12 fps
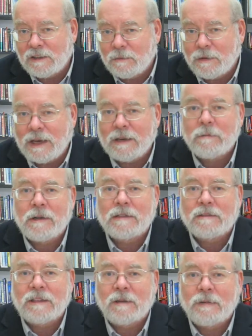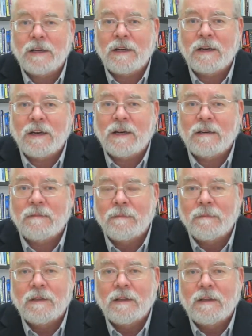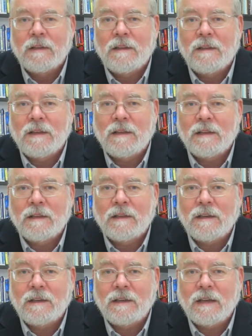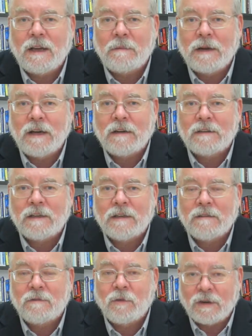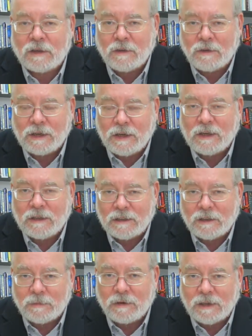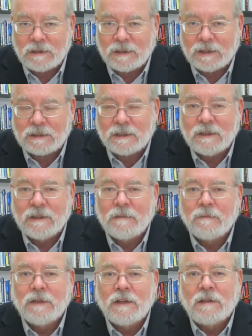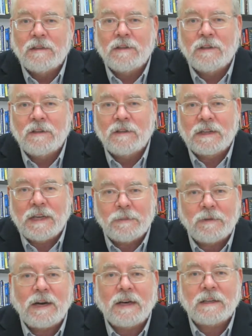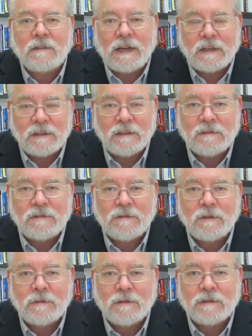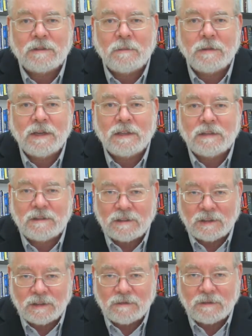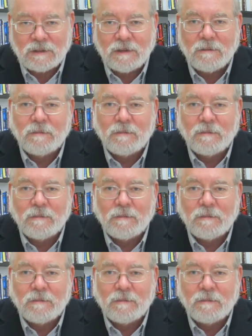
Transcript: or bi-weekly, depending on the amount of work going on the project, to keep track of how the deliverables are being achieved.